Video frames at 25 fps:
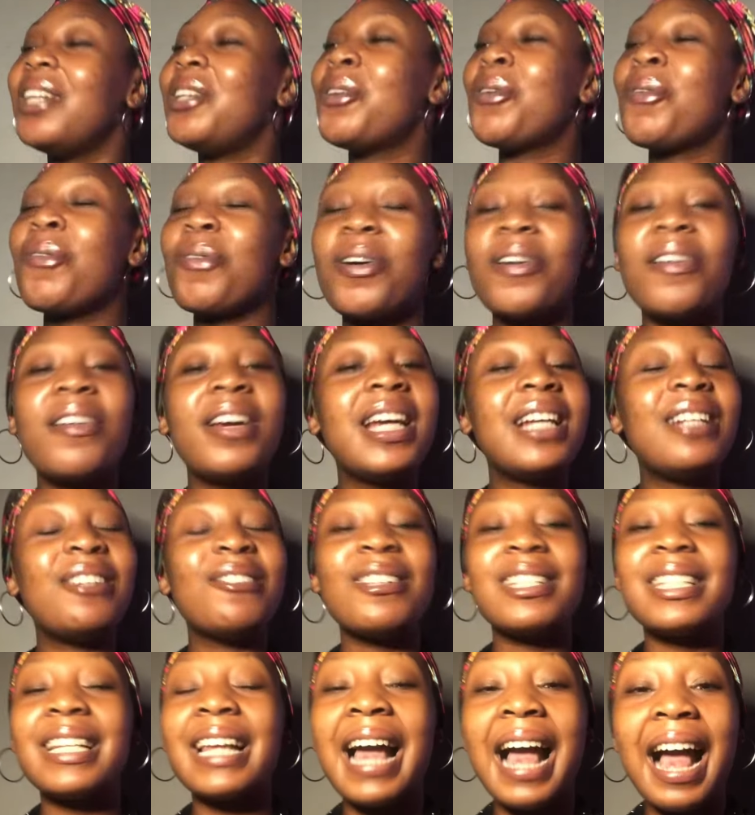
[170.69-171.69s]
Don't worry. It
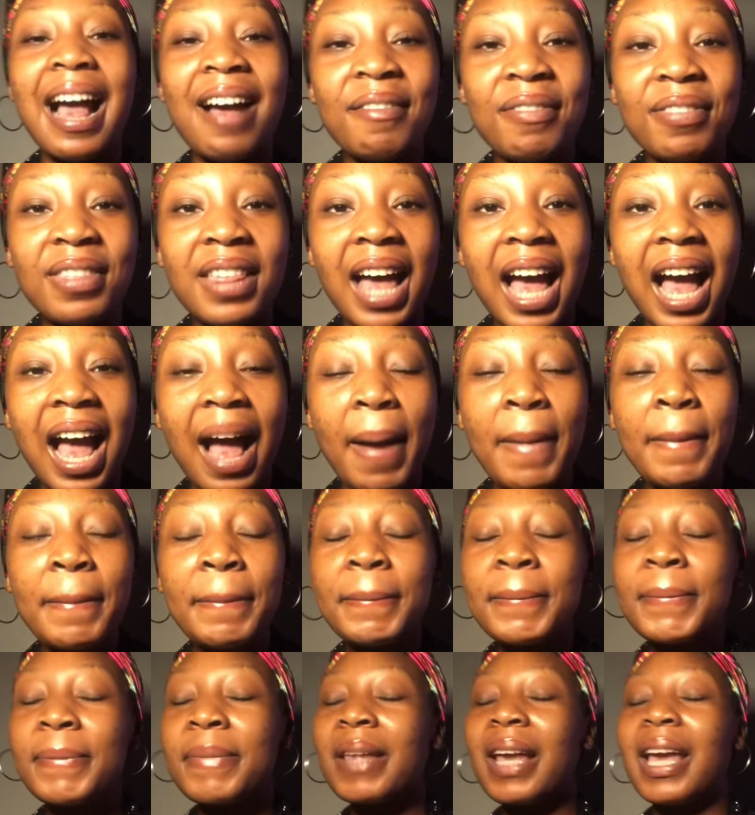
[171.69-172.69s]
doesn't have that.
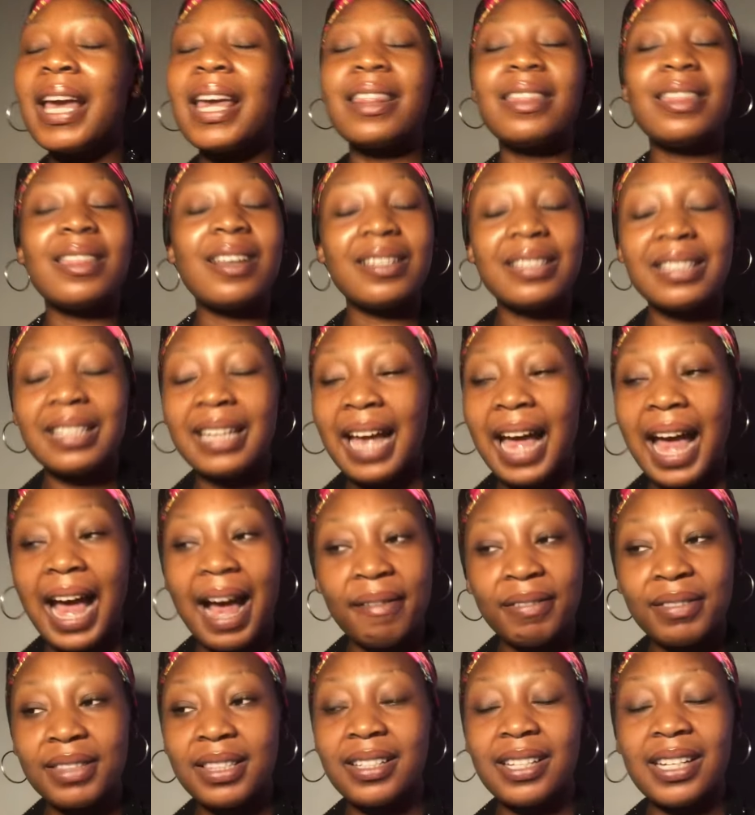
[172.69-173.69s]
It doesn't
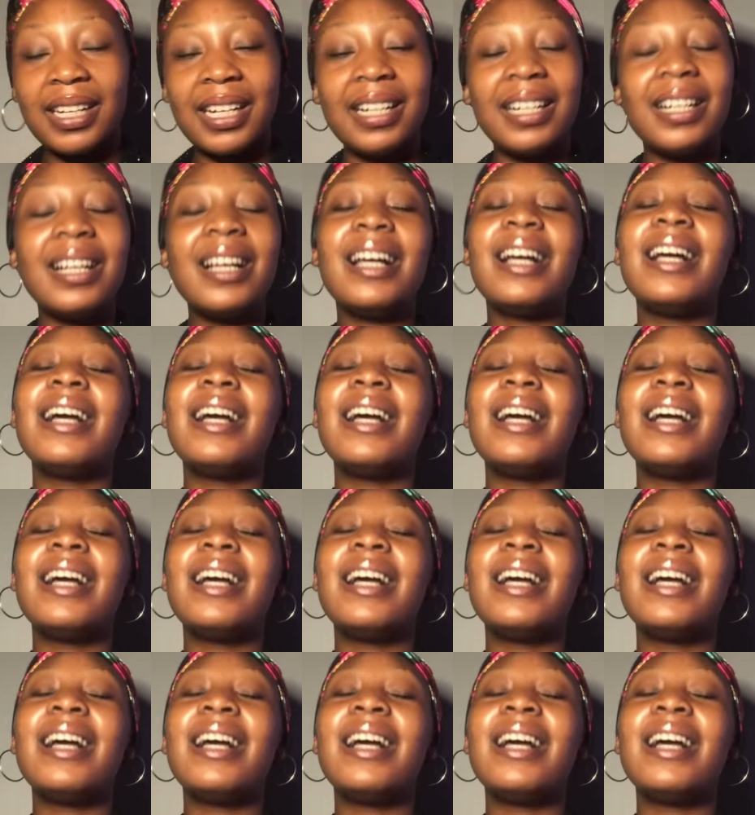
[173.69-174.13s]
have that.